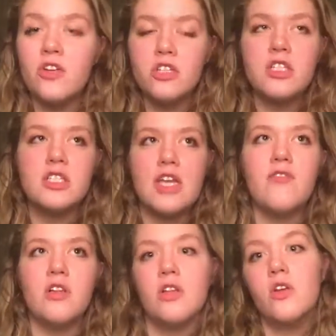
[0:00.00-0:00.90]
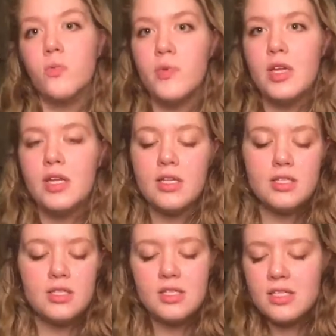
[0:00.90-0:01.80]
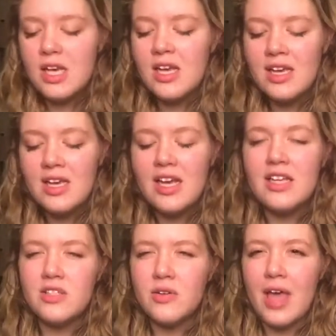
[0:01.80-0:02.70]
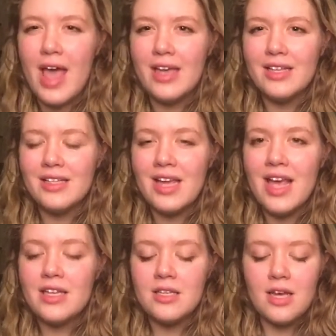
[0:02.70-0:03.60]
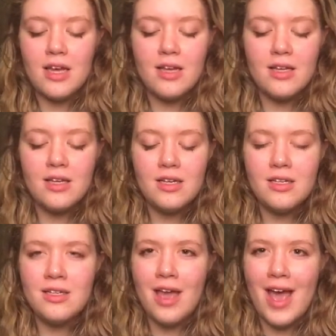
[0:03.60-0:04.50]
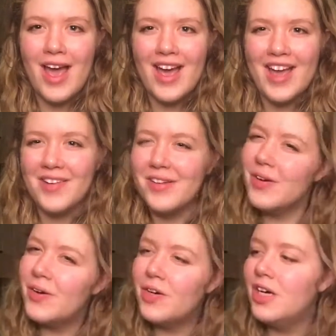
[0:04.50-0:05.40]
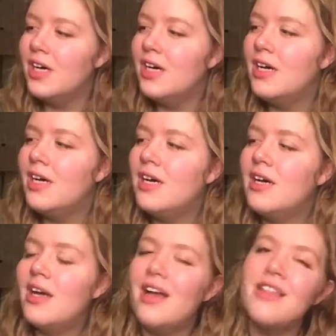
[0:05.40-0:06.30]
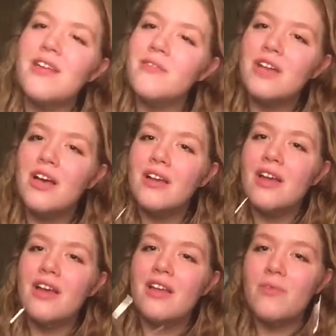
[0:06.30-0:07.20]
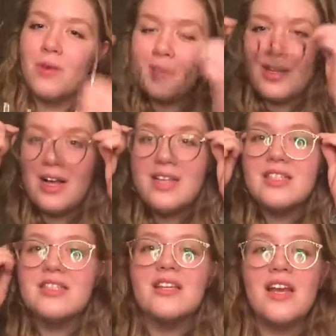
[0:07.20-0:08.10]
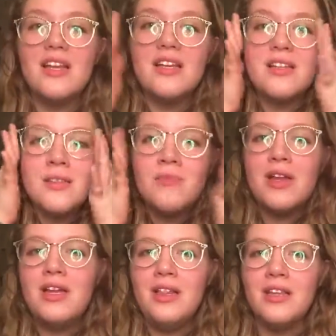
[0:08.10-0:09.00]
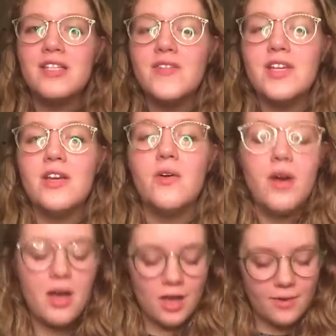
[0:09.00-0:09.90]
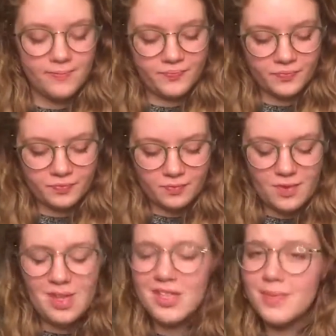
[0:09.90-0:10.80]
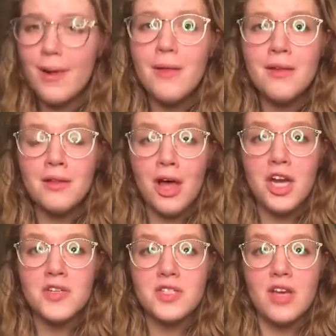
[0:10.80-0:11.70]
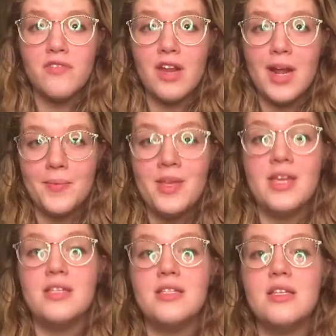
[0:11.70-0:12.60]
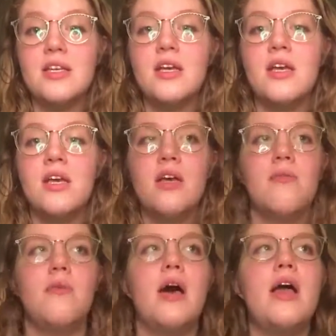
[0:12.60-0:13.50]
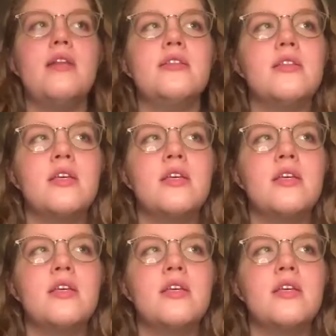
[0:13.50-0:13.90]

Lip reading: just saving a little bit. It's okay. And, yeah, I don't know, I think I'm done. I can wear my glasses again, because I'm ending this video. There's probably a lot of stuff that I missed, but